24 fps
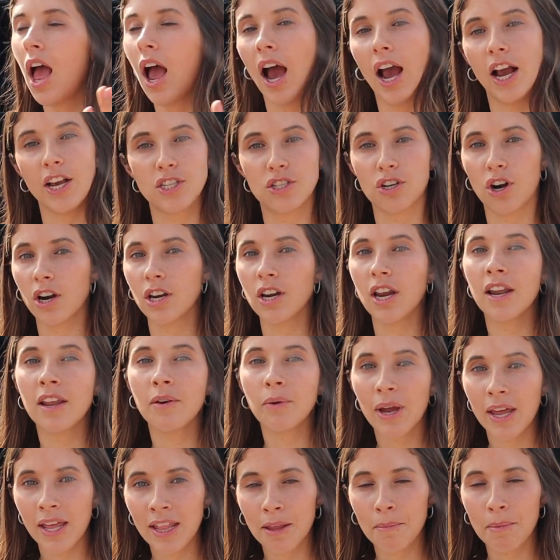I started
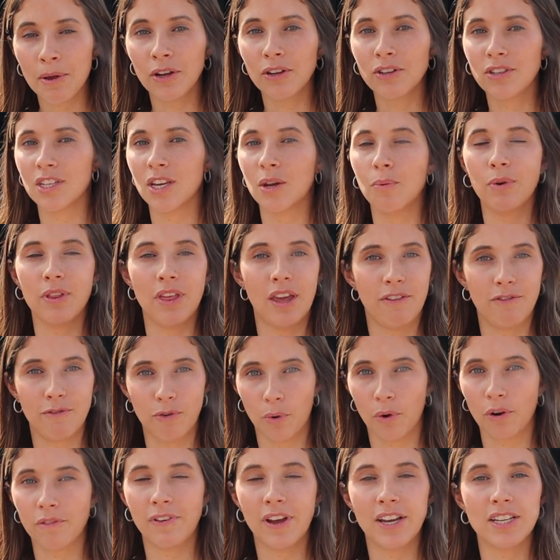in the middle seat with a
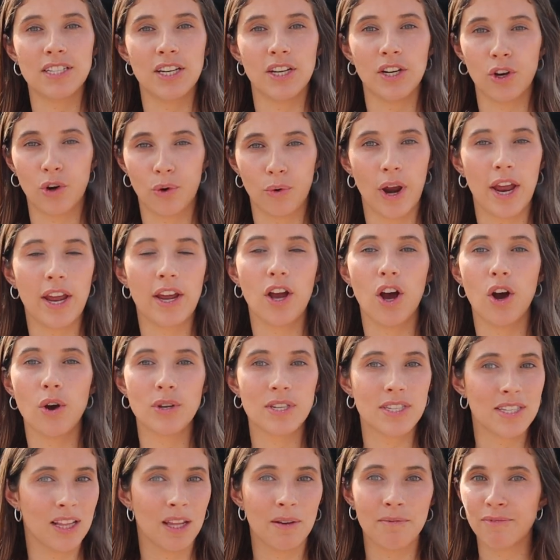forward-facing Graco
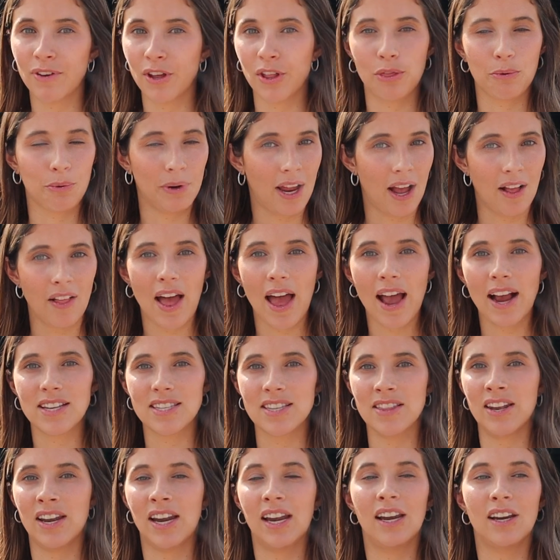Slim Fit 3LX,
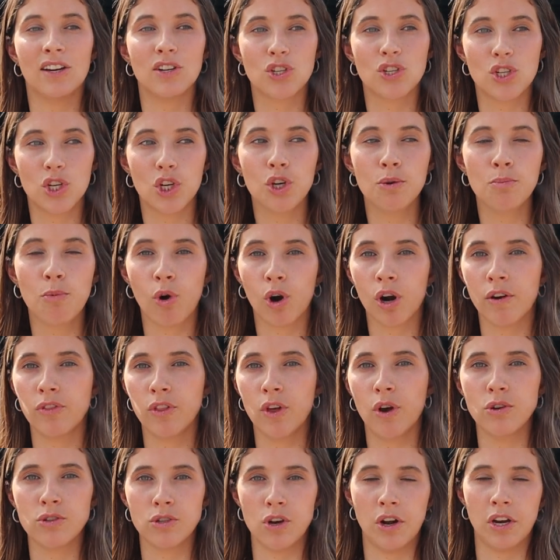and then I did 2 more of
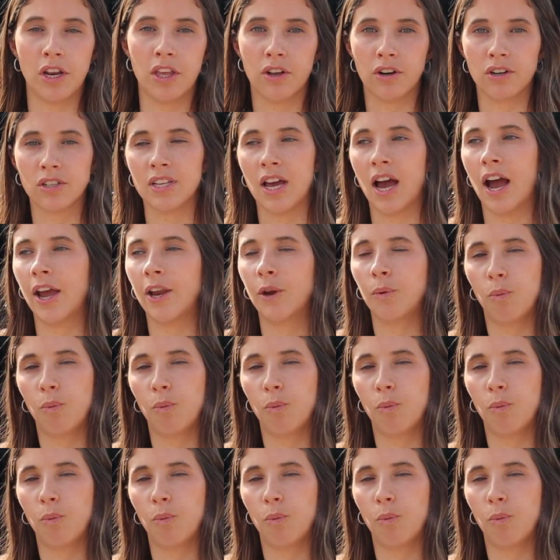those on either side,